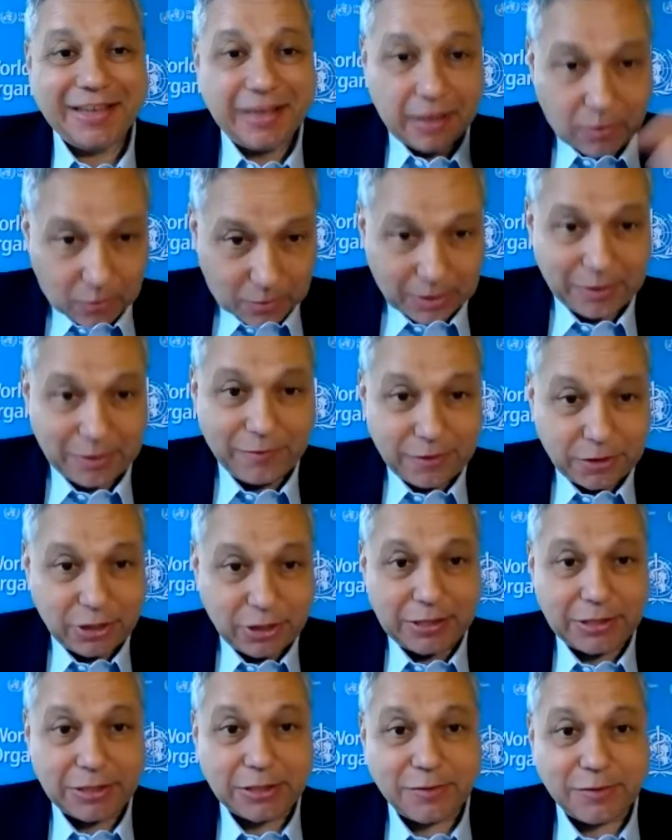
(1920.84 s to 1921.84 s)
one of the
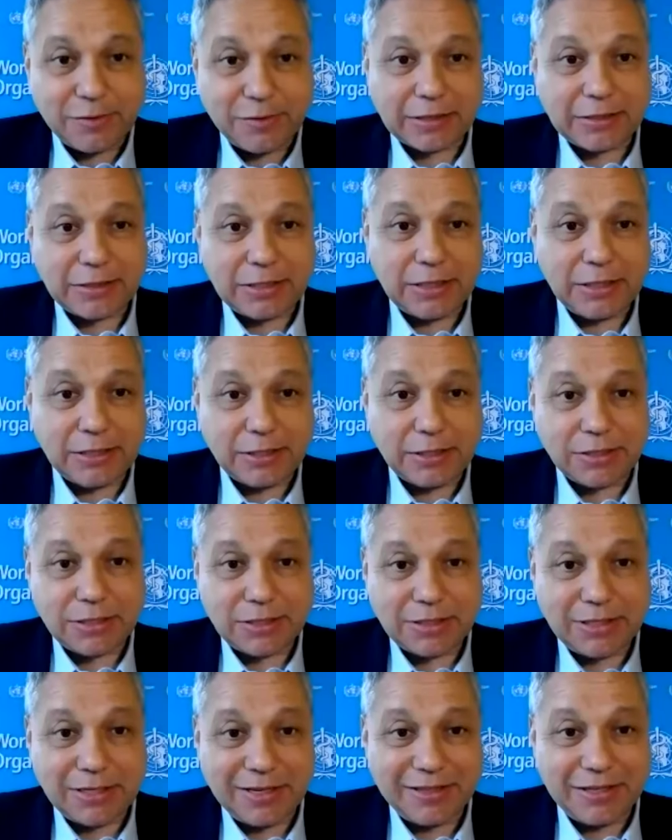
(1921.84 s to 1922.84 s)
Chinese
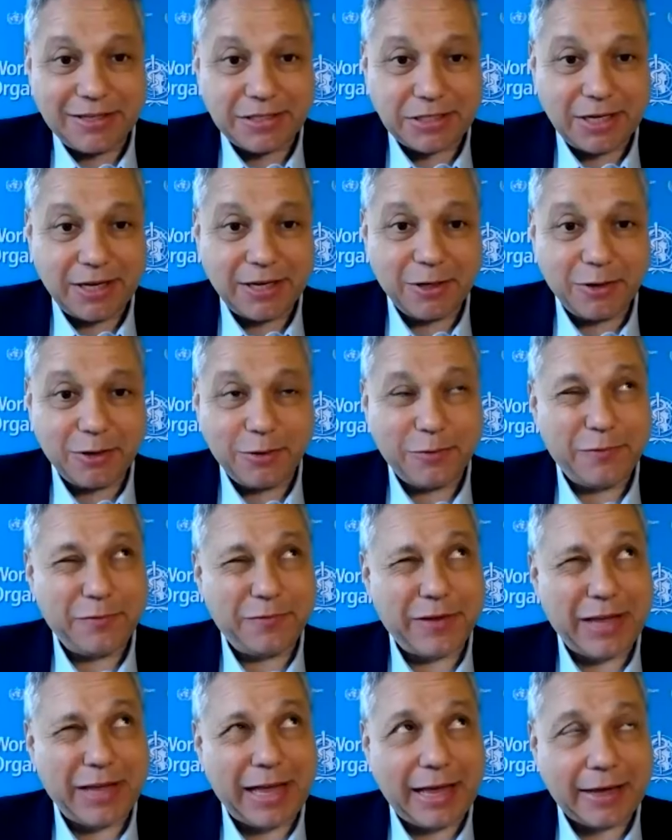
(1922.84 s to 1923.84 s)
vaccines, the
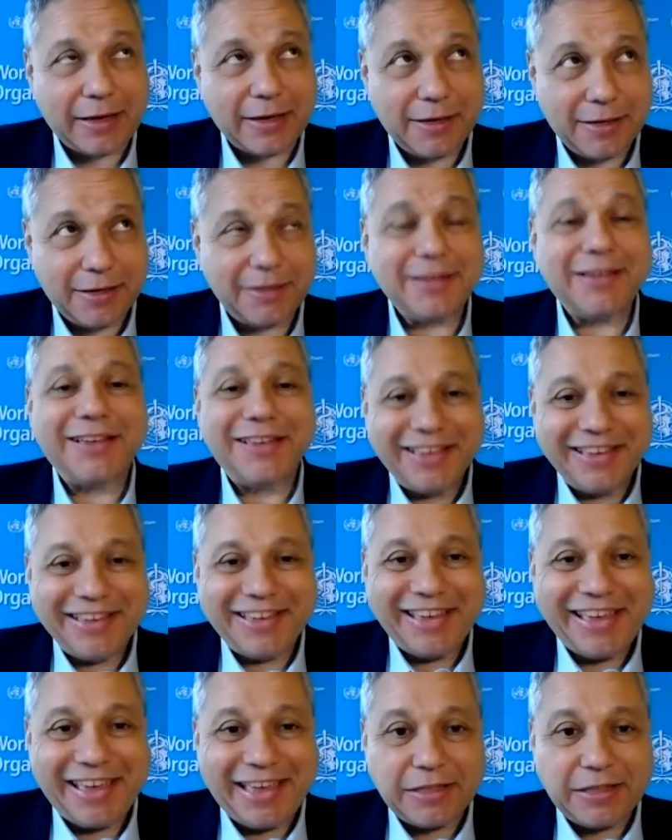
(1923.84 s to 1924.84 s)
Sinovac.
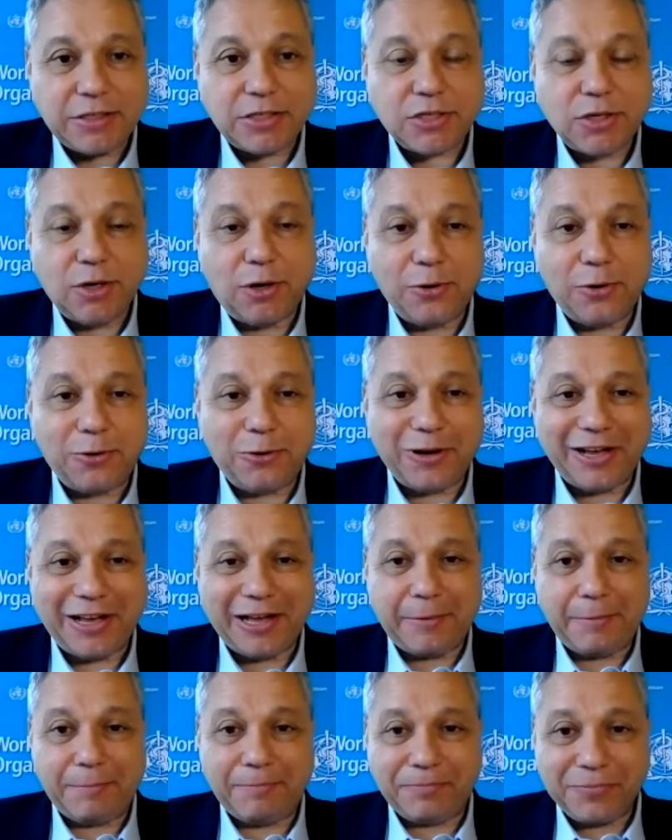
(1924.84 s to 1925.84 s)
And so
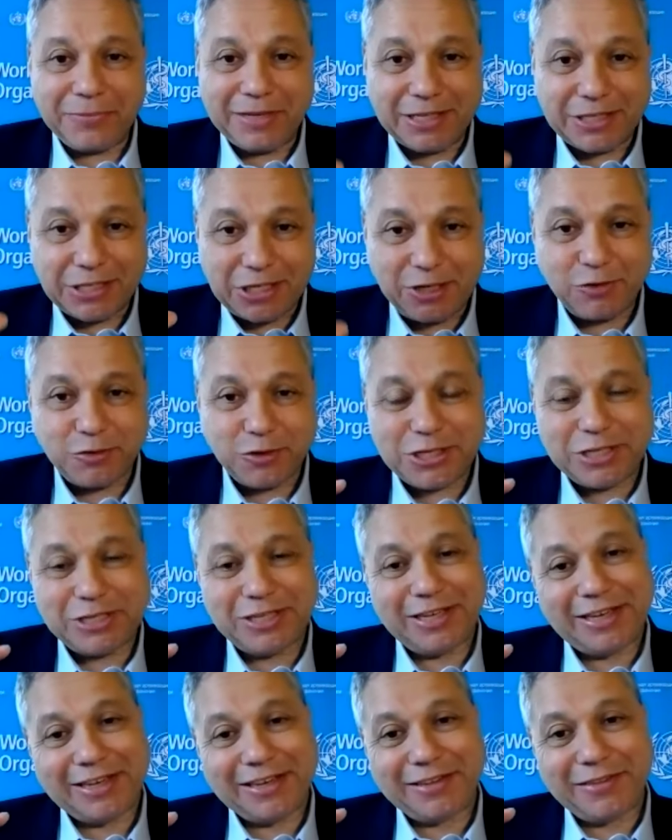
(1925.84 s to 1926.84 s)
it's
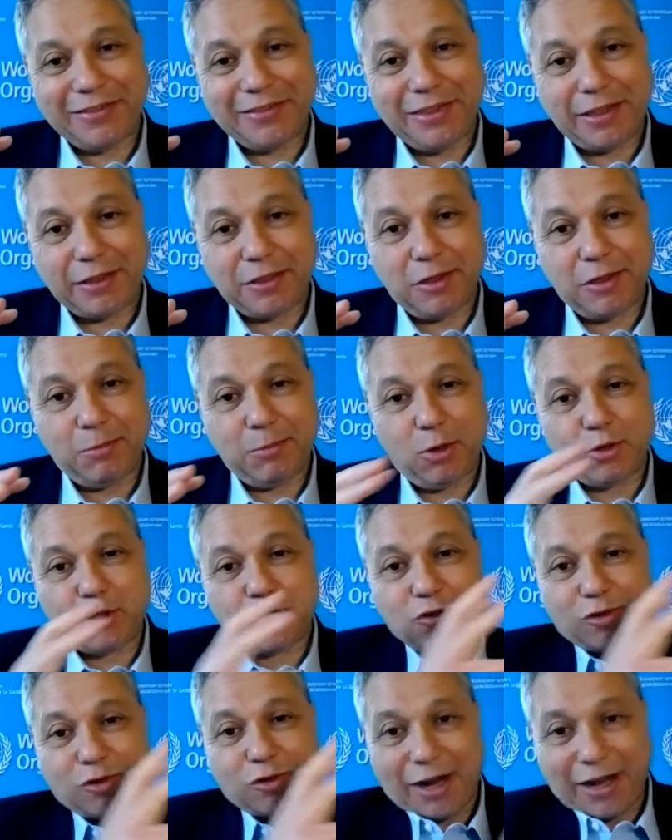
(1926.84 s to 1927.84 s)
interesting that the
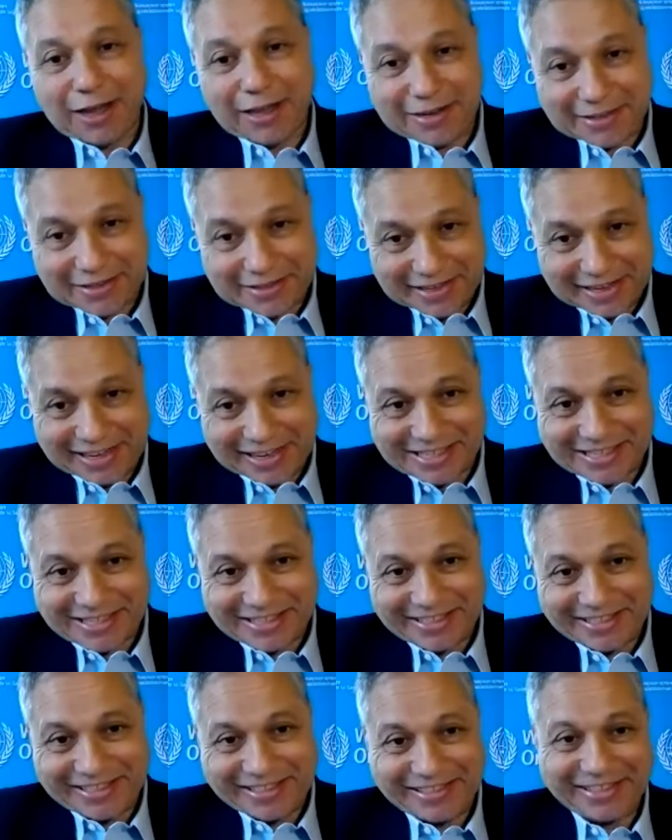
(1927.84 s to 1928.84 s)
most tried and
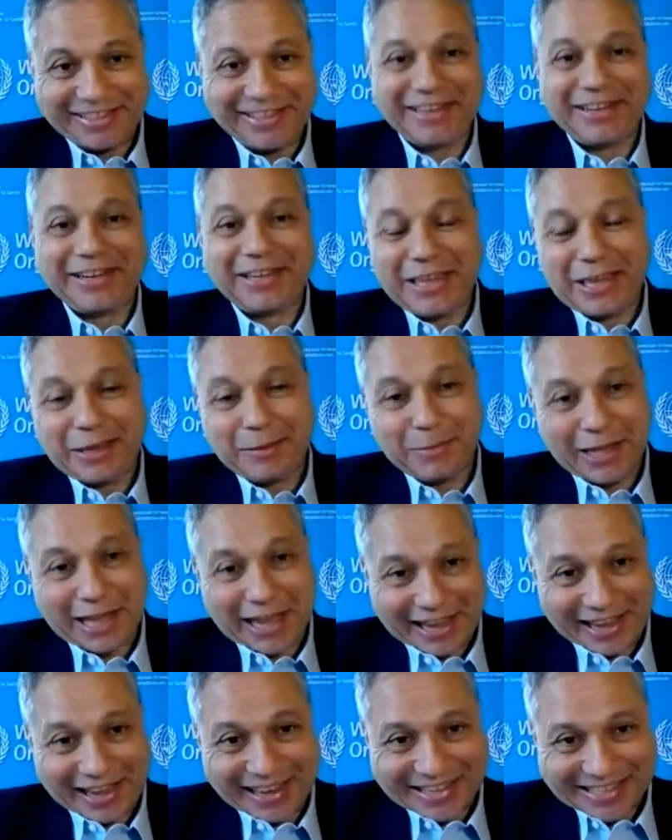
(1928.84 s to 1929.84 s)
tested kind of came
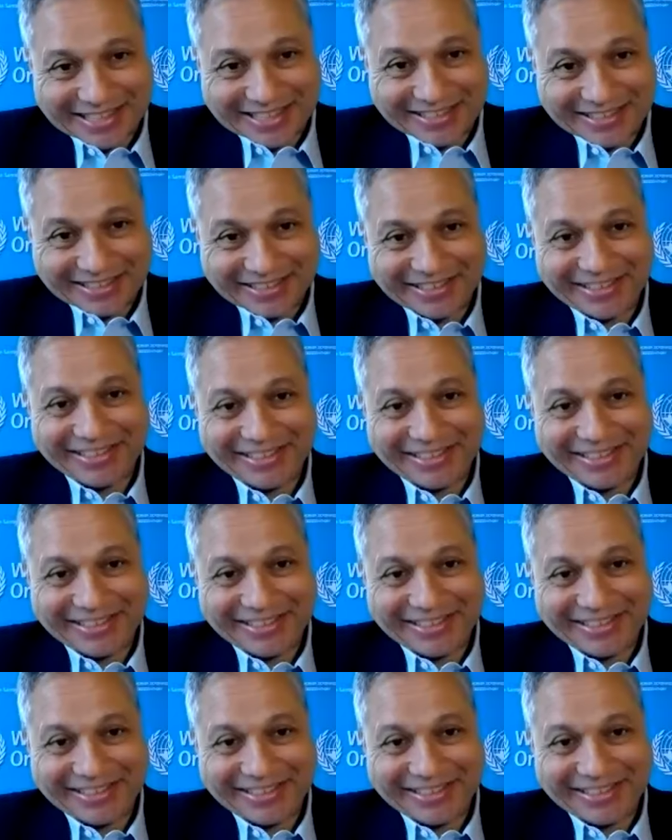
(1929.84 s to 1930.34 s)
last,